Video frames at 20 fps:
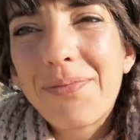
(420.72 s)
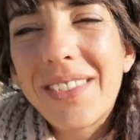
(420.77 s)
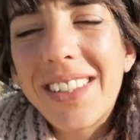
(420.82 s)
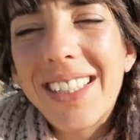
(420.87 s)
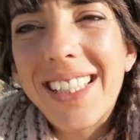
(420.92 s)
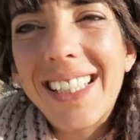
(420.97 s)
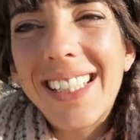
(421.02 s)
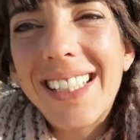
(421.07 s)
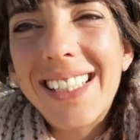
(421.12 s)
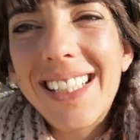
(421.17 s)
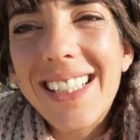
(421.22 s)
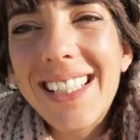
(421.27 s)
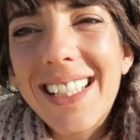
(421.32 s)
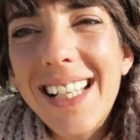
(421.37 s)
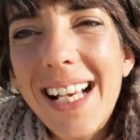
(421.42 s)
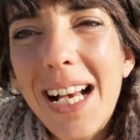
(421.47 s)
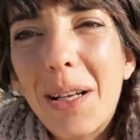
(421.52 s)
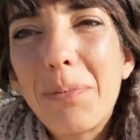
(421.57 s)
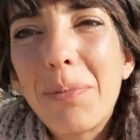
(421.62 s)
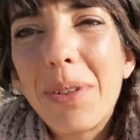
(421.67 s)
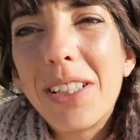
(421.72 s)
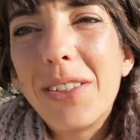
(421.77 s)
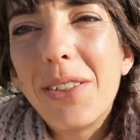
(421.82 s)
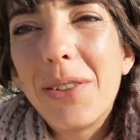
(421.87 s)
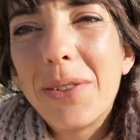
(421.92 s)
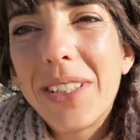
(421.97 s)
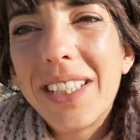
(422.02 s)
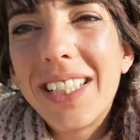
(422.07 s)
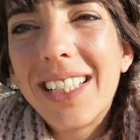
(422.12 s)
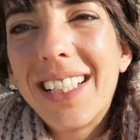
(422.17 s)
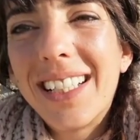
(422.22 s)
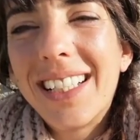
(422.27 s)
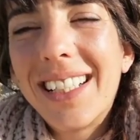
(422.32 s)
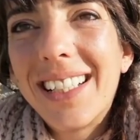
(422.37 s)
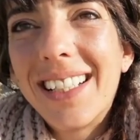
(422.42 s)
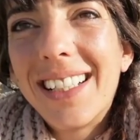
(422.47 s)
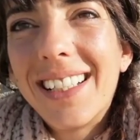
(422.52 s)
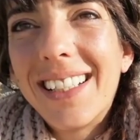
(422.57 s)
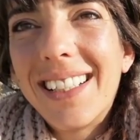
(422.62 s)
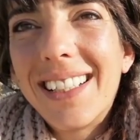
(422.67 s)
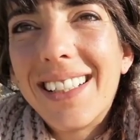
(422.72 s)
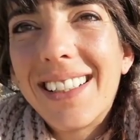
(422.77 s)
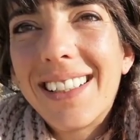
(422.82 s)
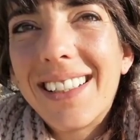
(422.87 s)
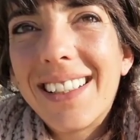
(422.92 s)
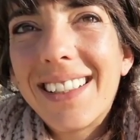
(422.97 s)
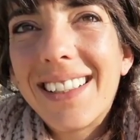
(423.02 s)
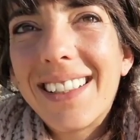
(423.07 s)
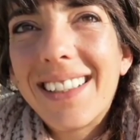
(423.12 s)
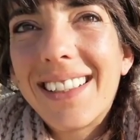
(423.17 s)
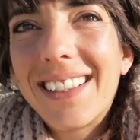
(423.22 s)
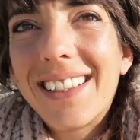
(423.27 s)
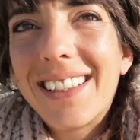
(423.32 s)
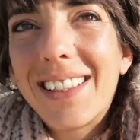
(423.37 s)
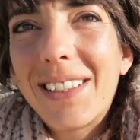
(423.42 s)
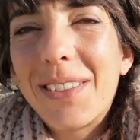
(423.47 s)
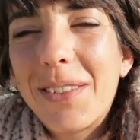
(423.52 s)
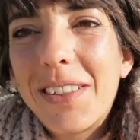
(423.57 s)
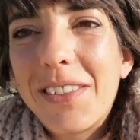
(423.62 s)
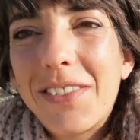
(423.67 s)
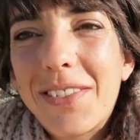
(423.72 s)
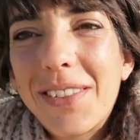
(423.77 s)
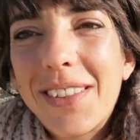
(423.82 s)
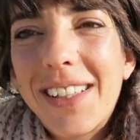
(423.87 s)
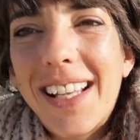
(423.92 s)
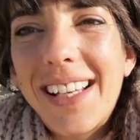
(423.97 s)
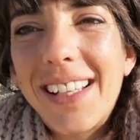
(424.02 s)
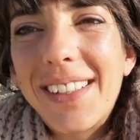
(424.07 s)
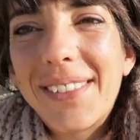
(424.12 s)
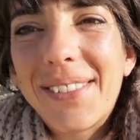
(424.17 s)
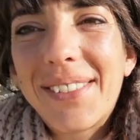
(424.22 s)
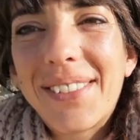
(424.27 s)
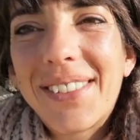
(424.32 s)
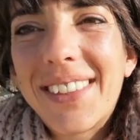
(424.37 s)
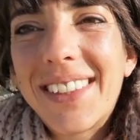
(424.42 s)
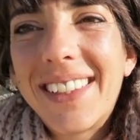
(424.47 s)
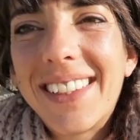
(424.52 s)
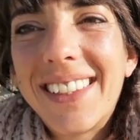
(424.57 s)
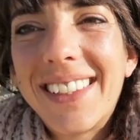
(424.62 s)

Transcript: the inner is helping you going through life.